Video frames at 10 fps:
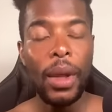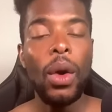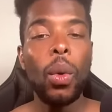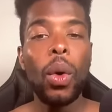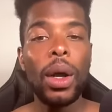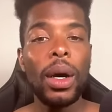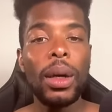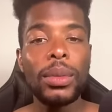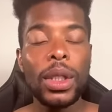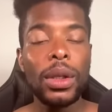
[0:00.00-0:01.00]
One
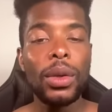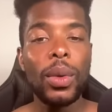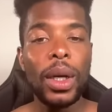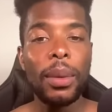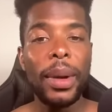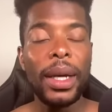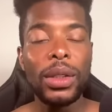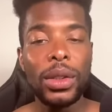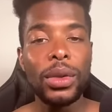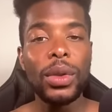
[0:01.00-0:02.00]
on told one
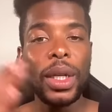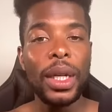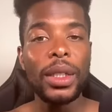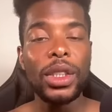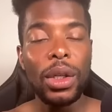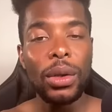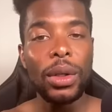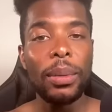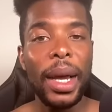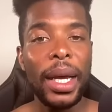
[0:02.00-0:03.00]
about you and then showed
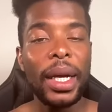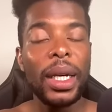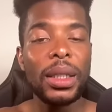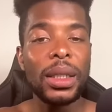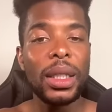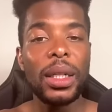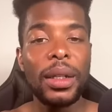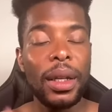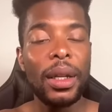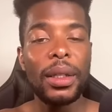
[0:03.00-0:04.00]
them my content, and,
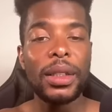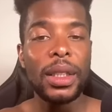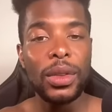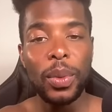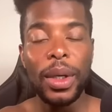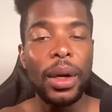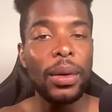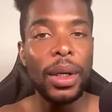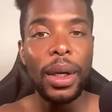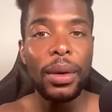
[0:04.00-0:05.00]
and it just went
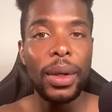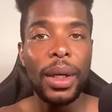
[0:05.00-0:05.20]
on and on and